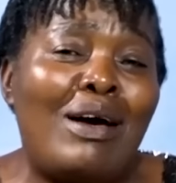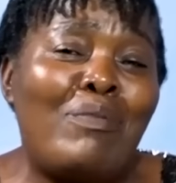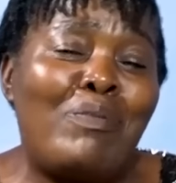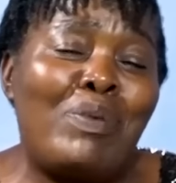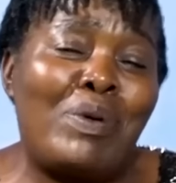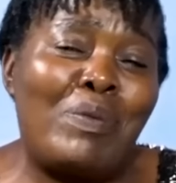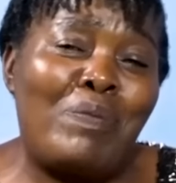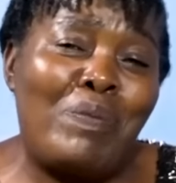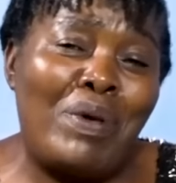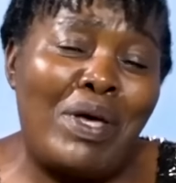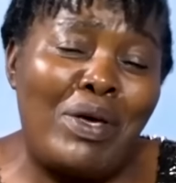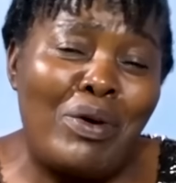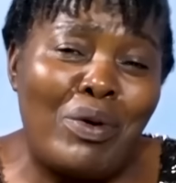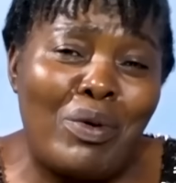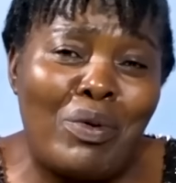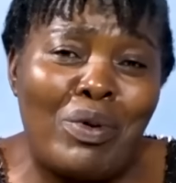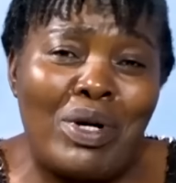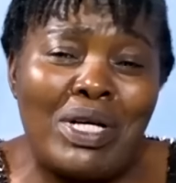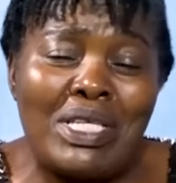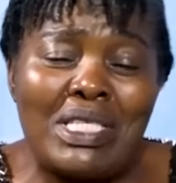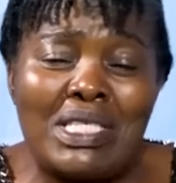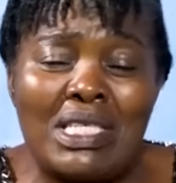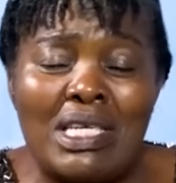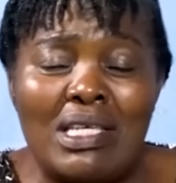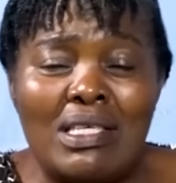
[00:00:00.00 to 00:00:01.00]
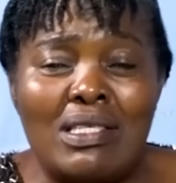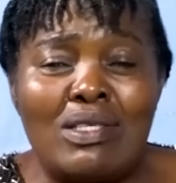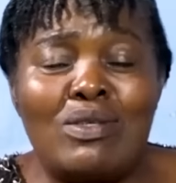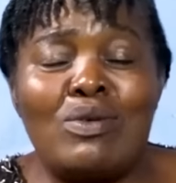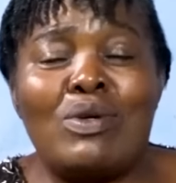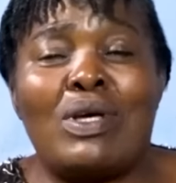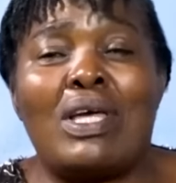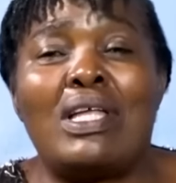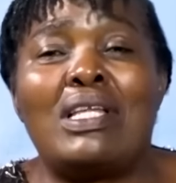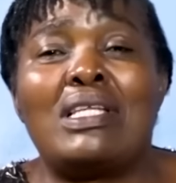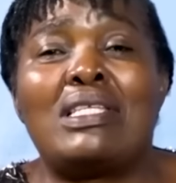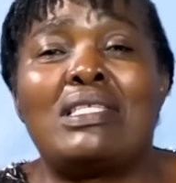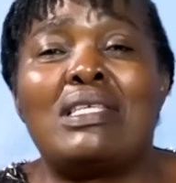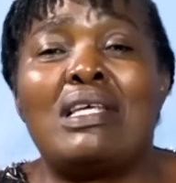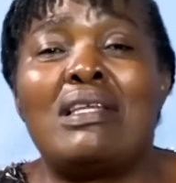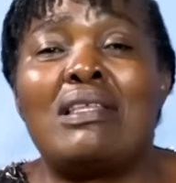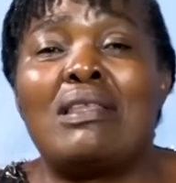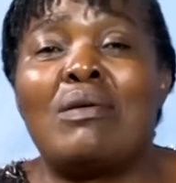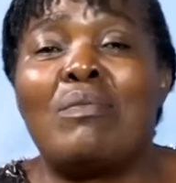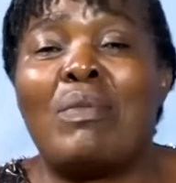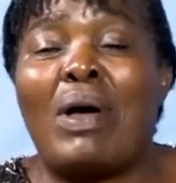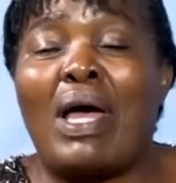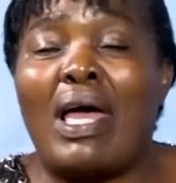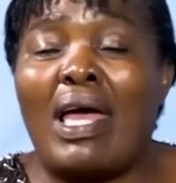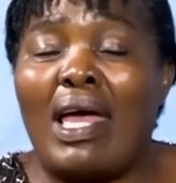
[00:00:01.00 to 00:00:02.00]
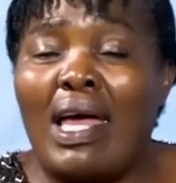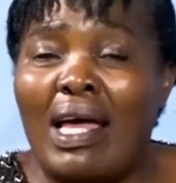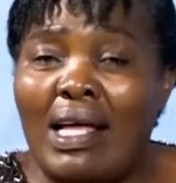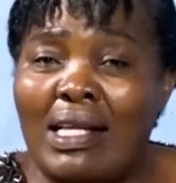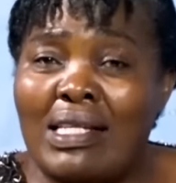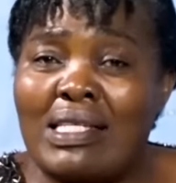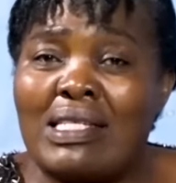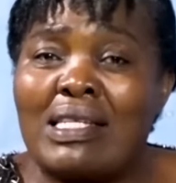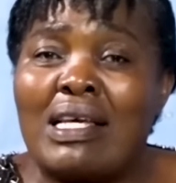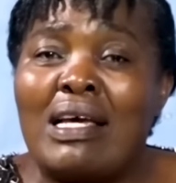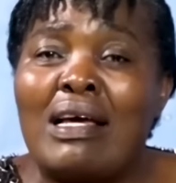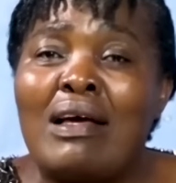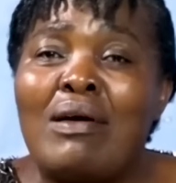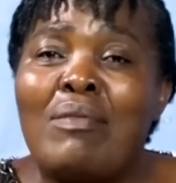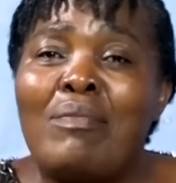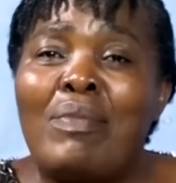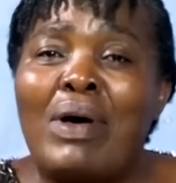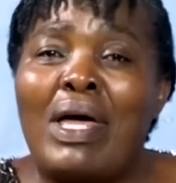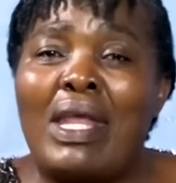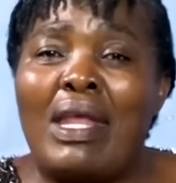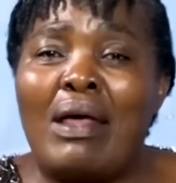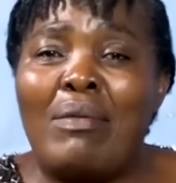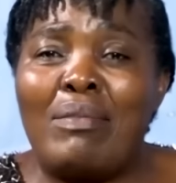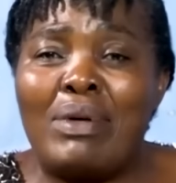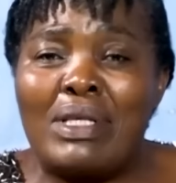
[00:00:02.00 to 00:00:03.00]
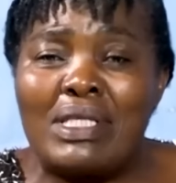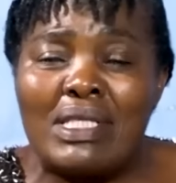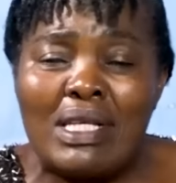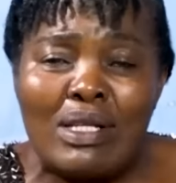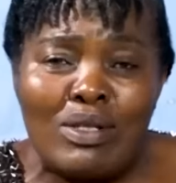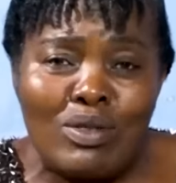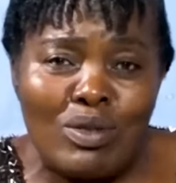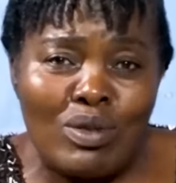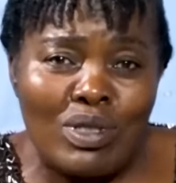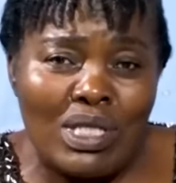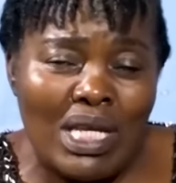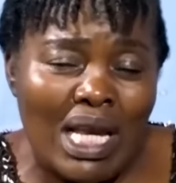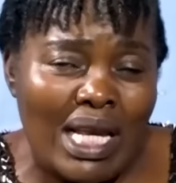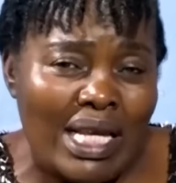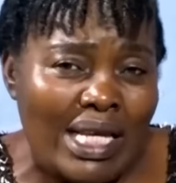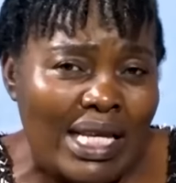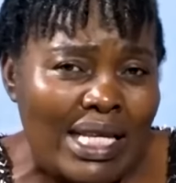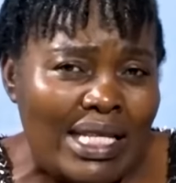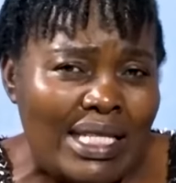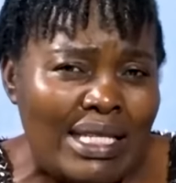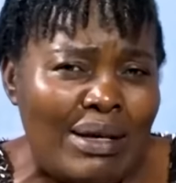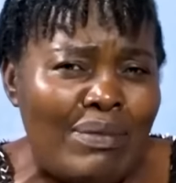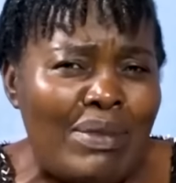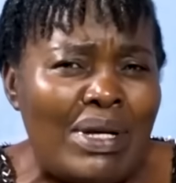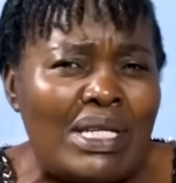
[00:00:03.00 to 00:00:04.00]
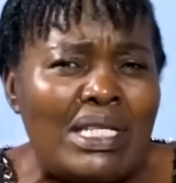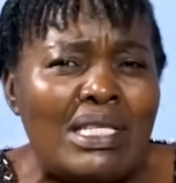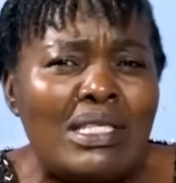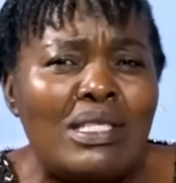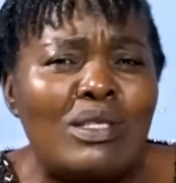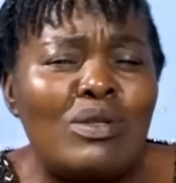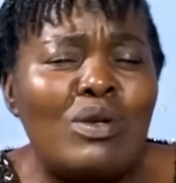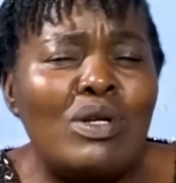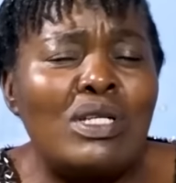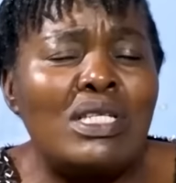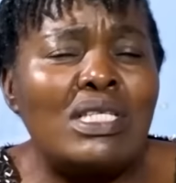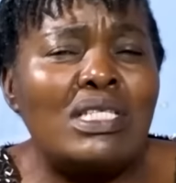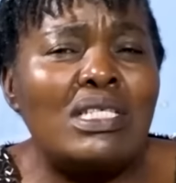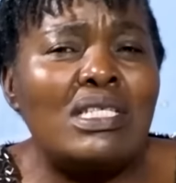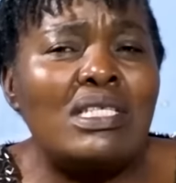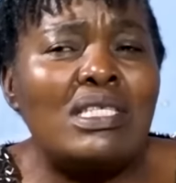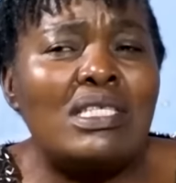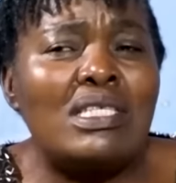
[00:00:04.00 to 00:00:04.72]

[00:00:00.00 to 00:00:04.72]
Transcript: Prepare your questions, you can send them ahead panumber dzaDr Hleza. Mati dzinoti chi